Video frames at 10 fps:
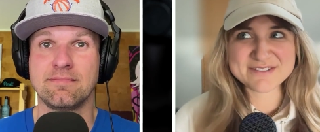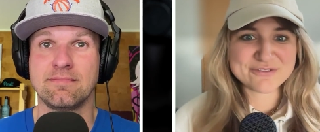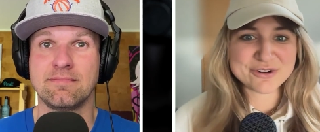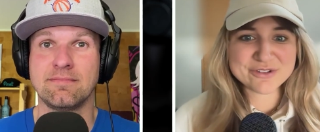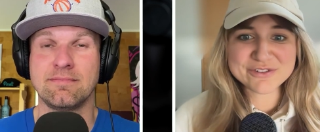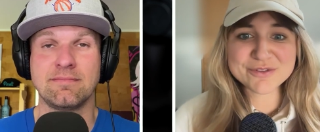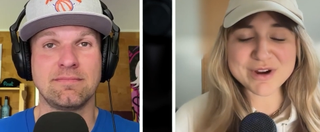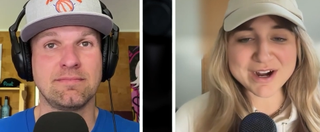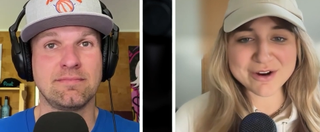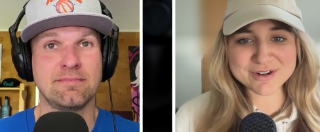Speaker 1: for a few
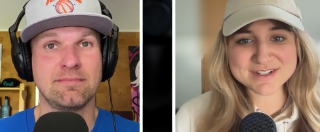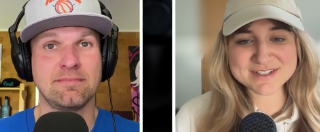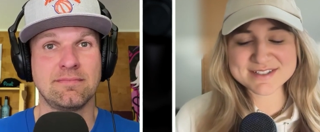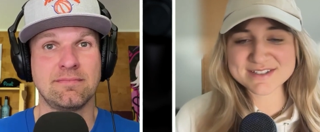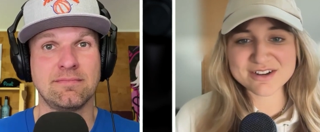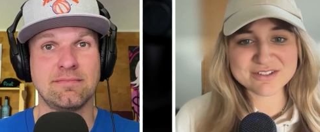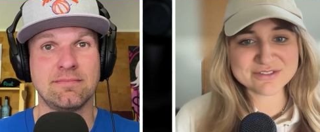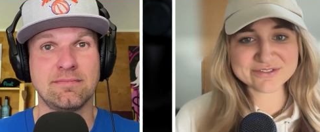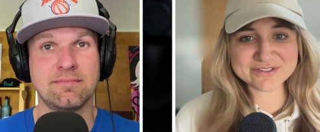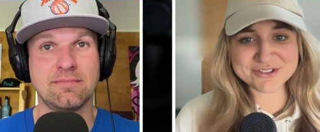hours
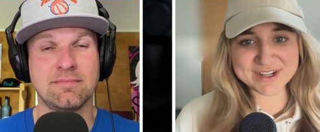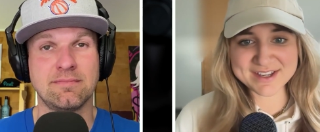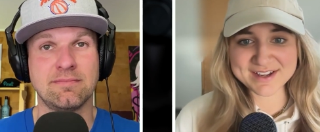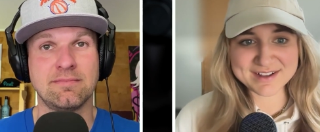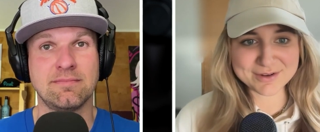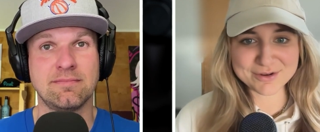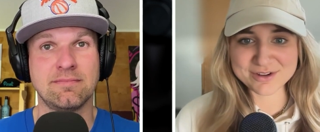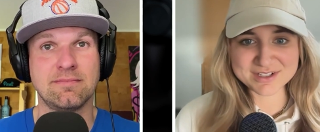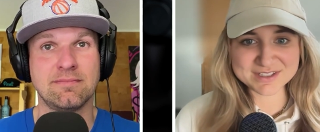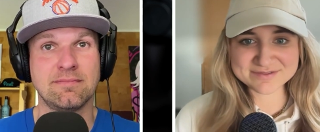of drinking
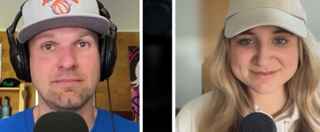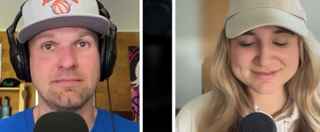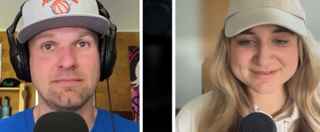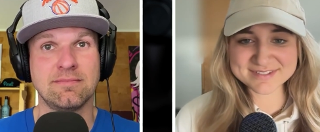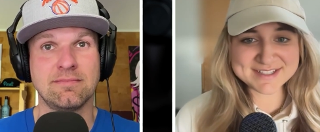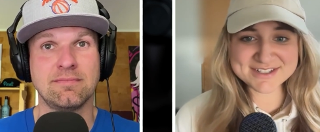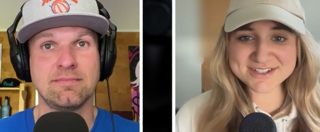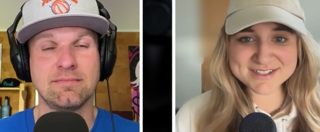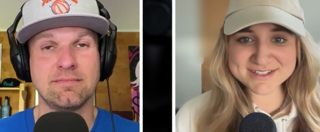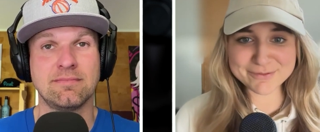alcohol it's
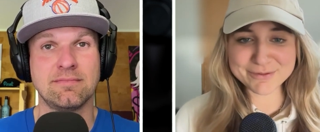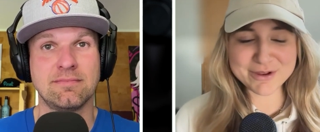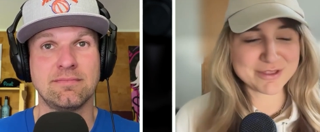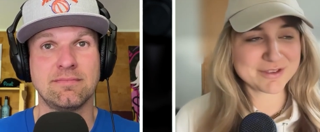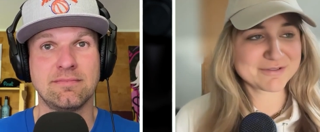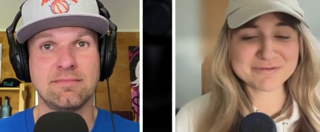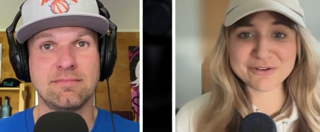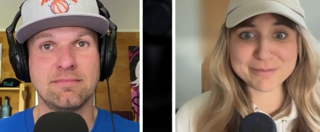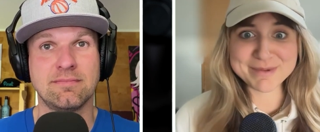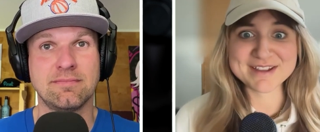just not worth it
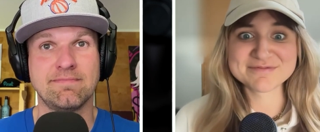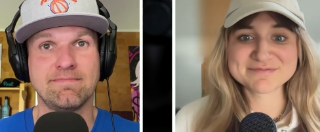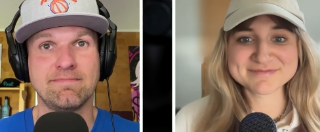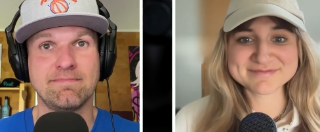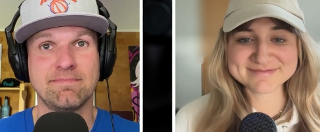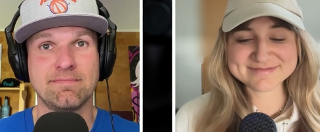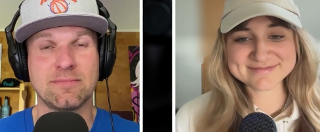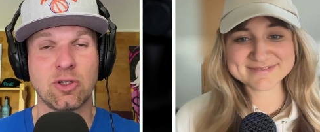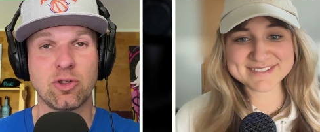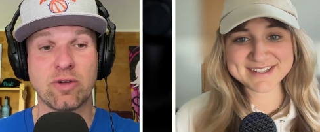for me
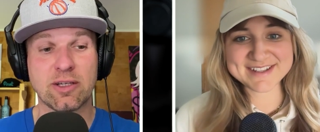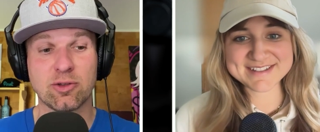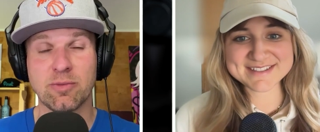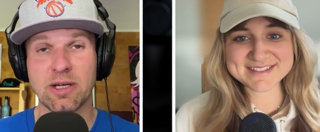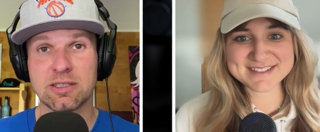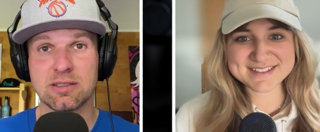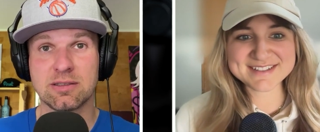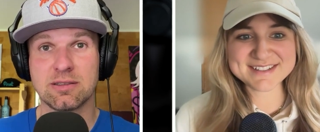
Speaker 2: so you drank too much